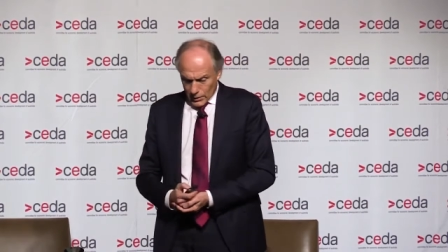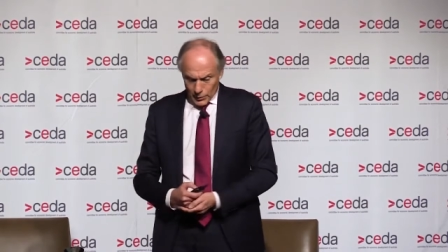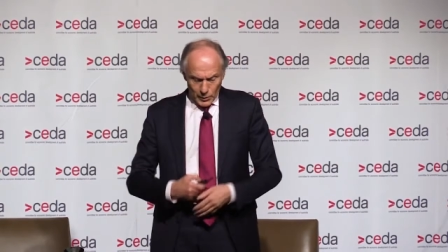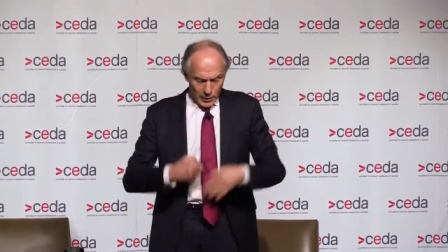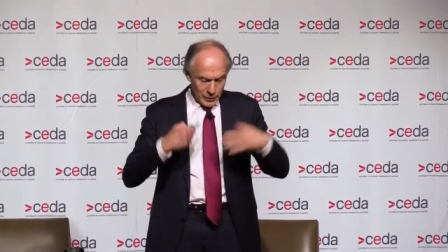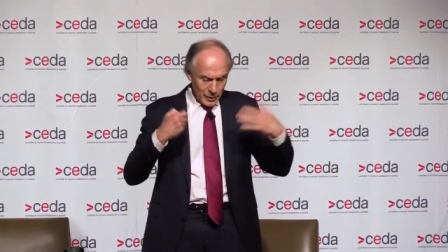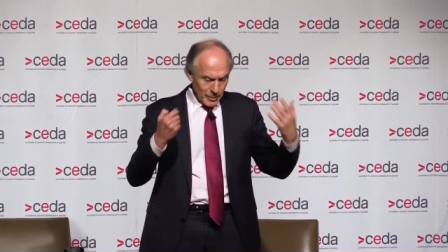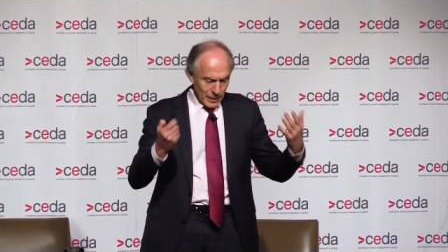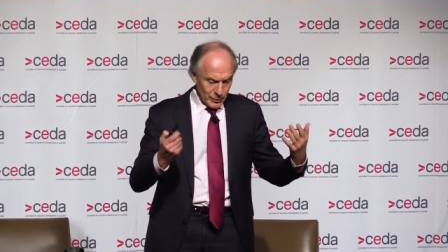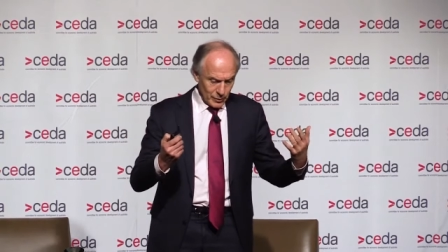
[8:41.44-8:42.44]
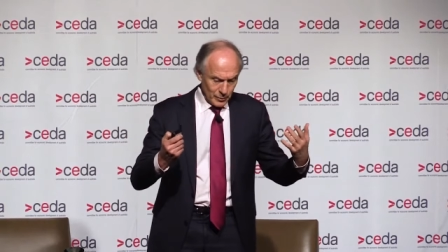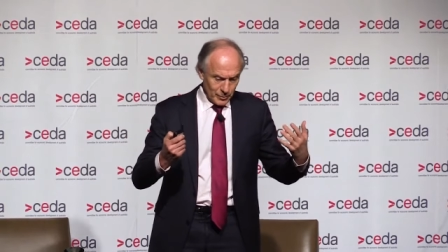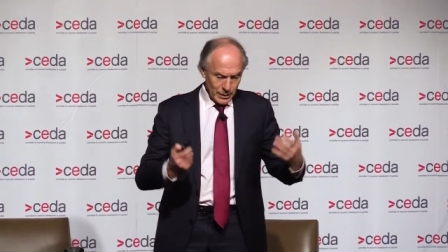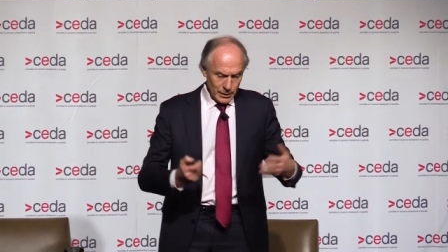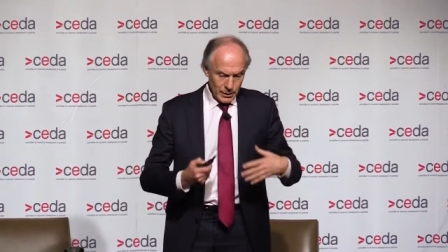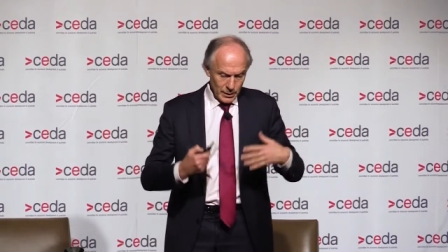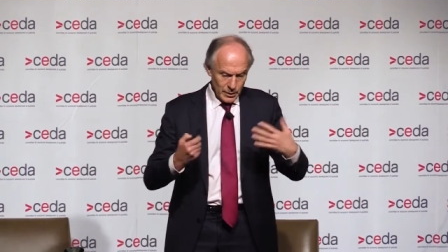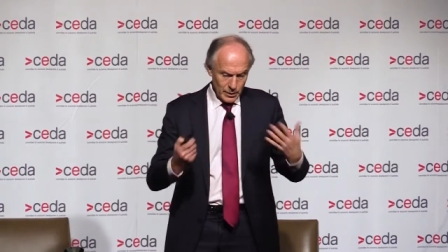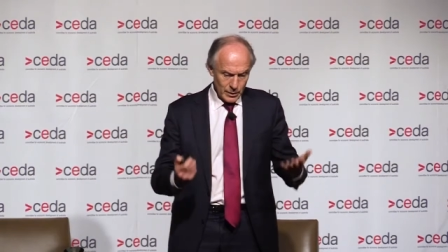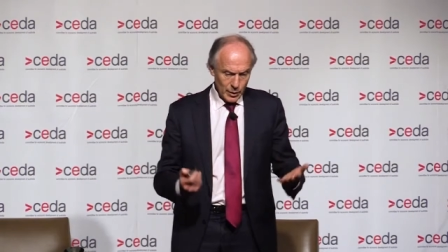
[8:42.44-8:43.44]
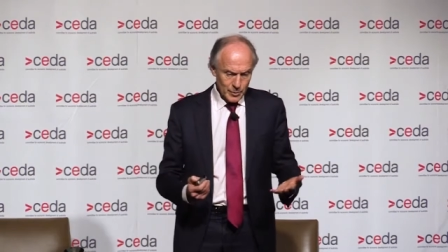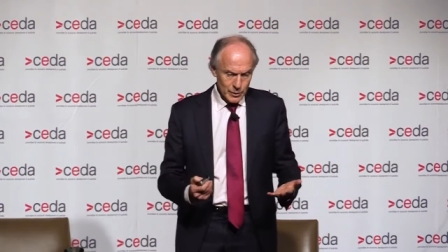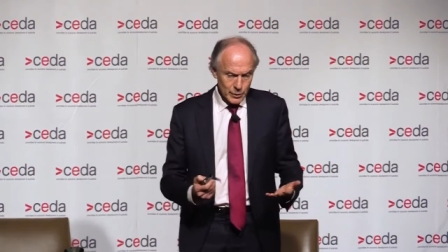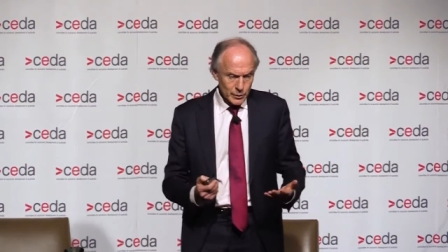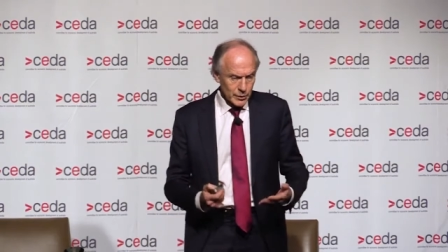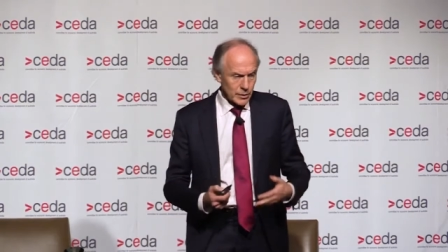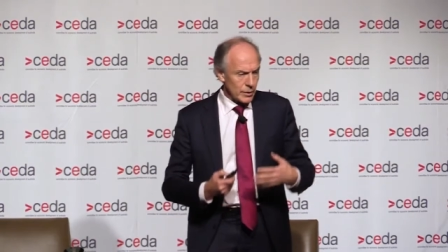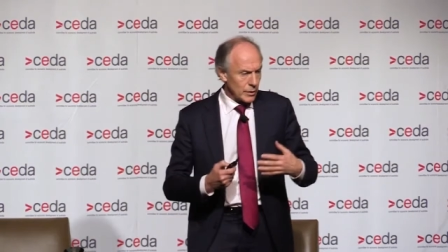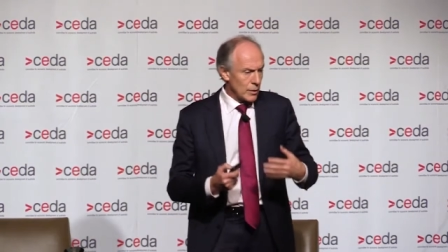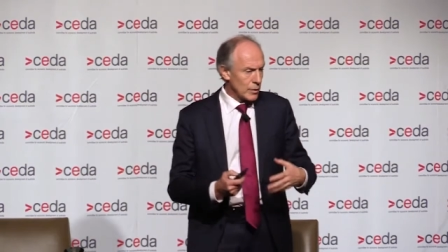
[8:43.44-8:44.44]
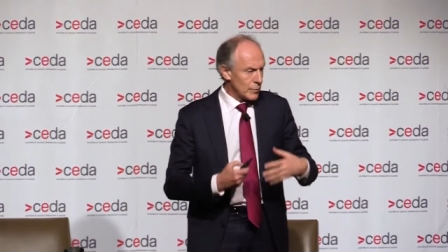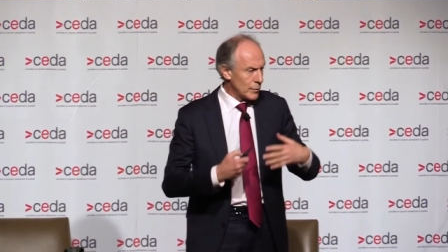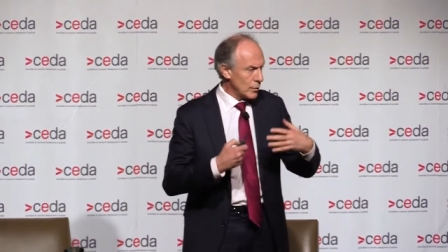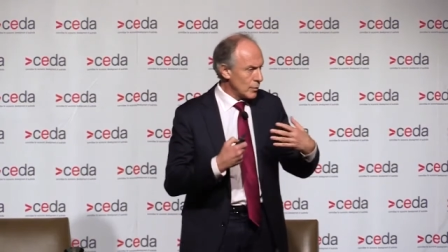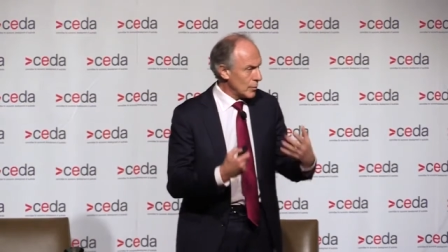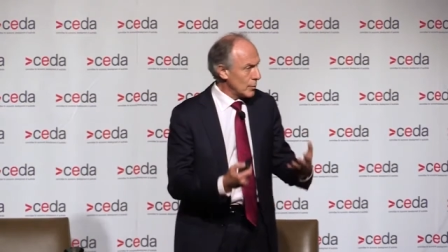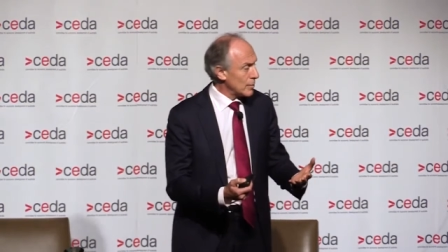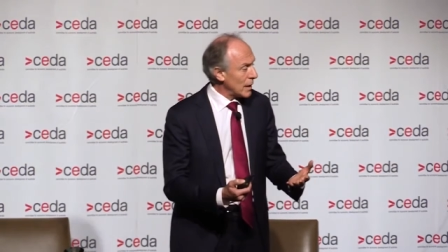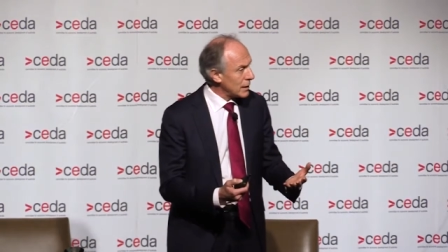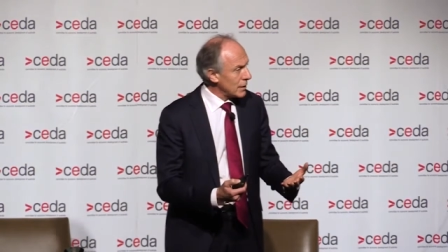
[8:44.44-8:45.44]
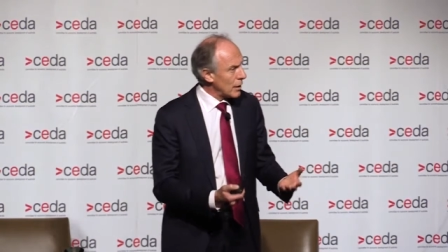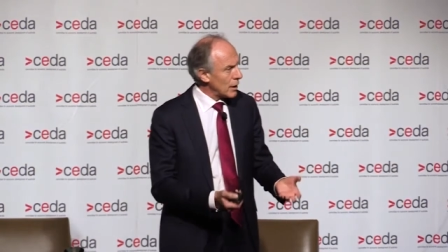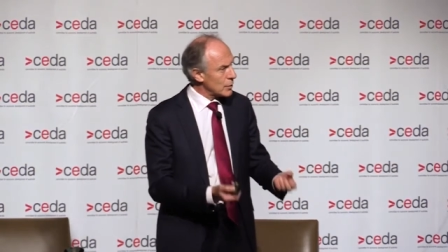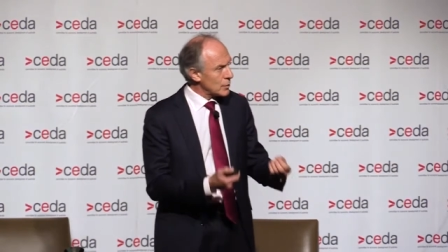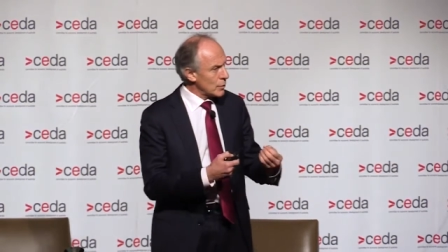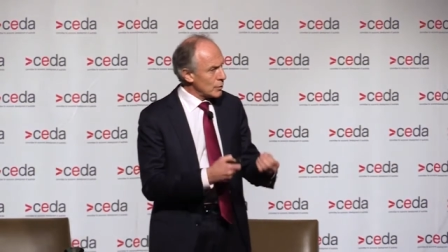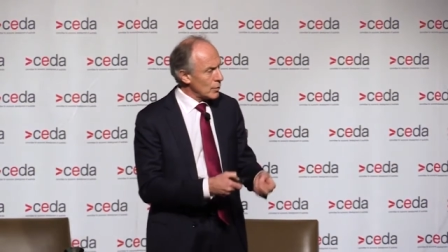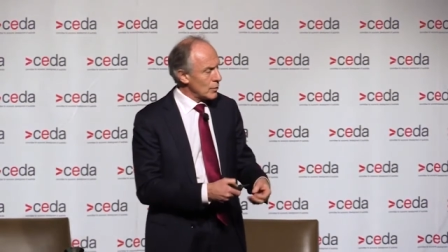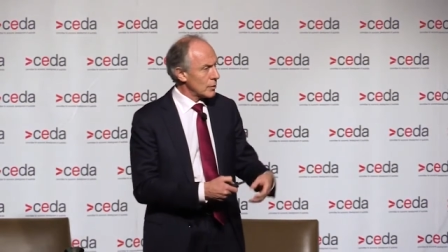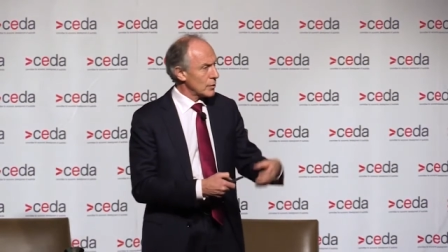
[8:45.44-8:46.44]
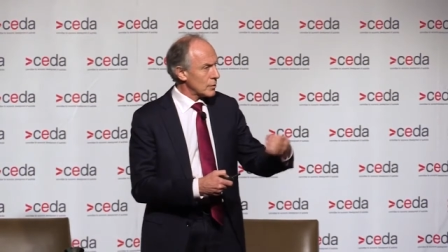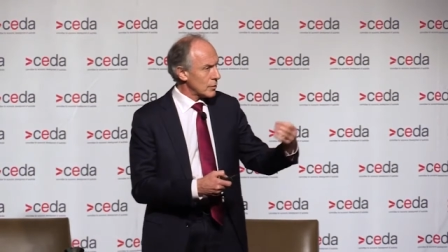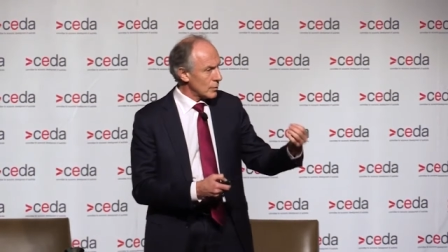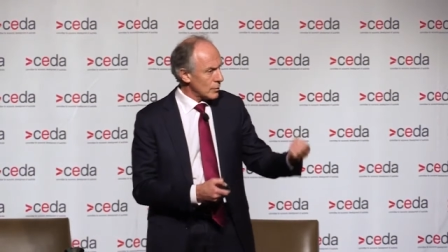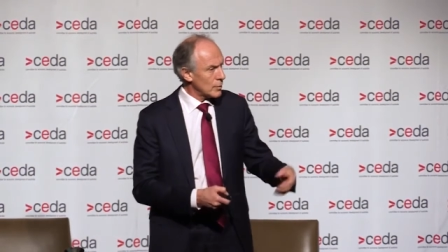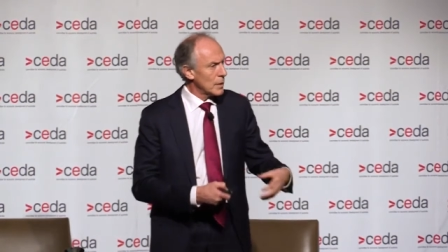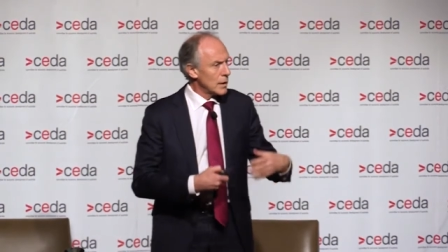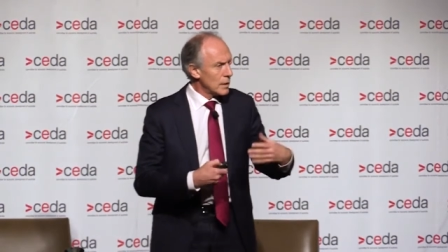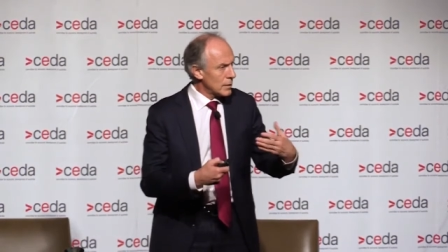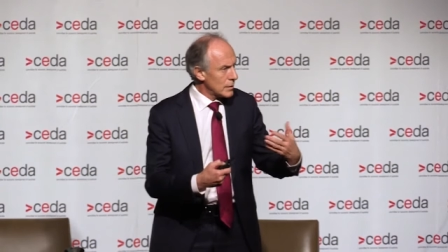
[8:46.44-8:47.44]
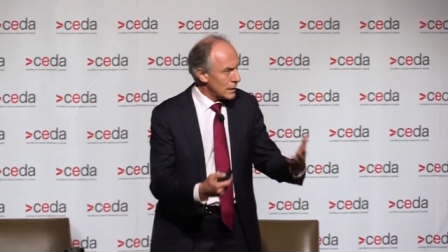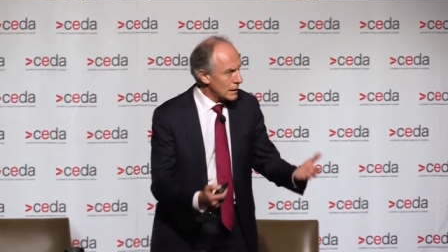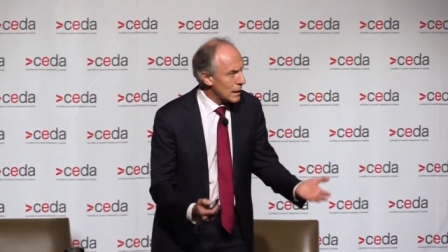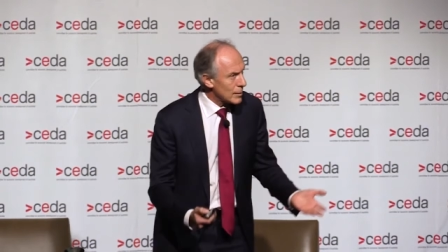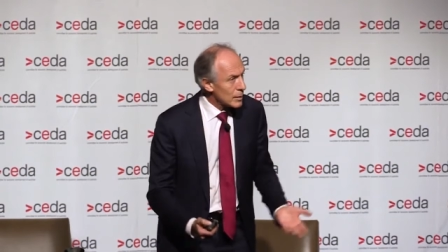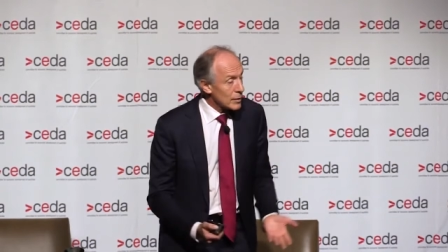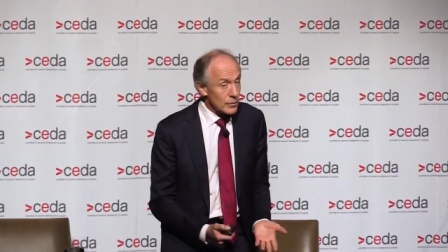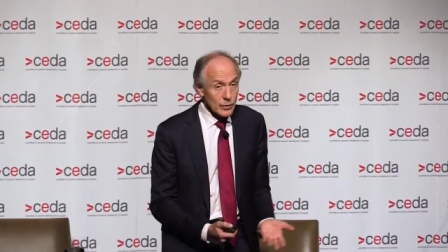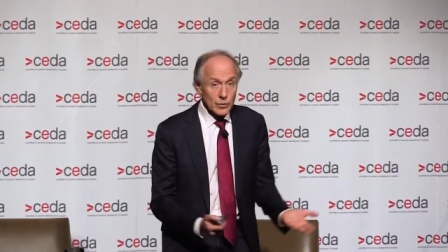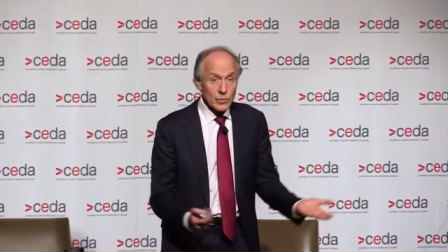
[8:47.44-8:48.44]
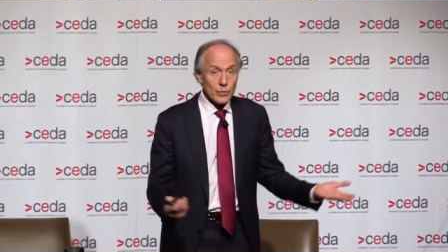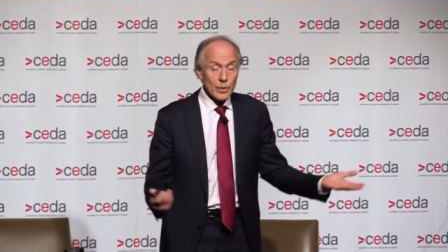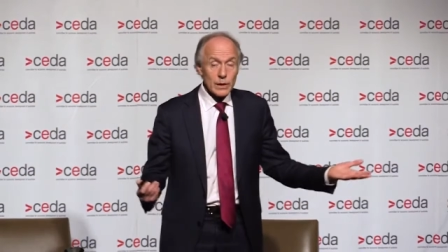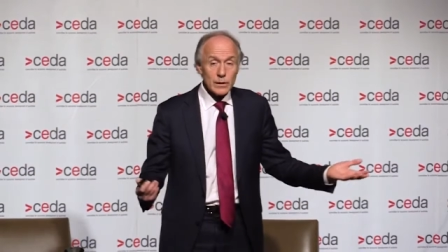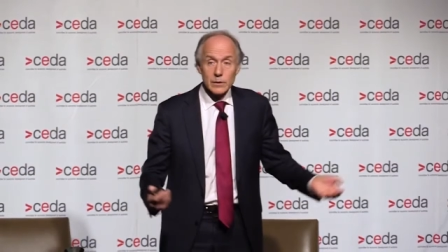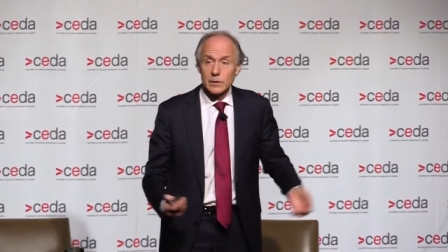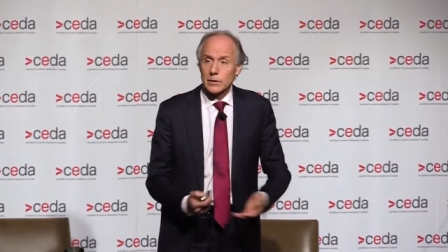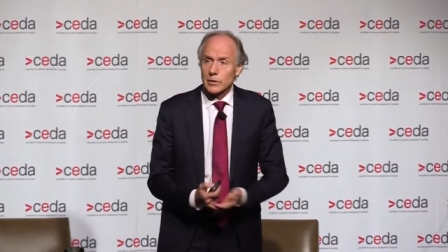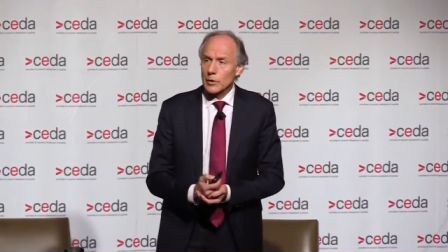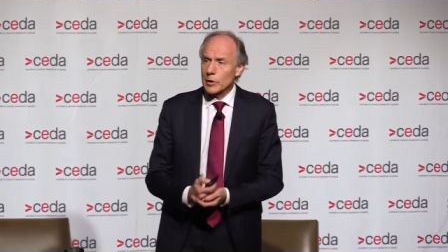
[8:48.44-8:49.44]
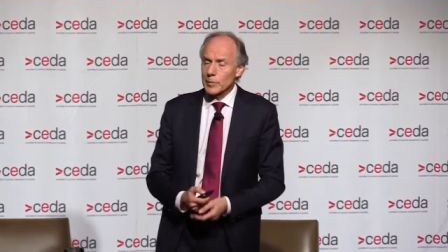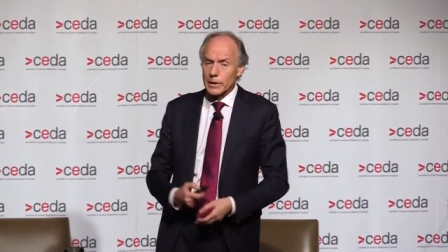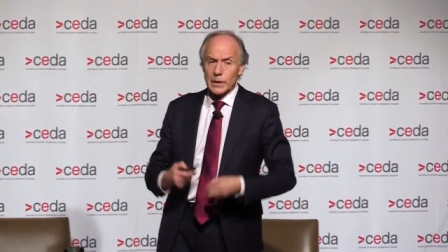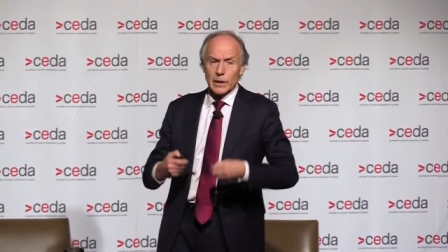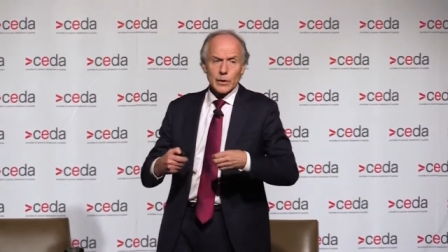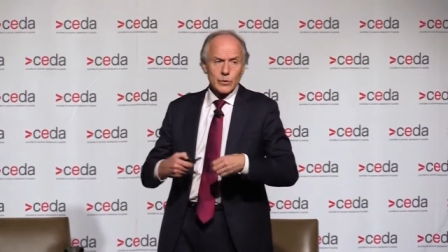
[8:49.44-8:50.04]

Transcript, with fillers: So when I think about this big opportunity of making hydrogen, using it to decarbonise the Australian economy,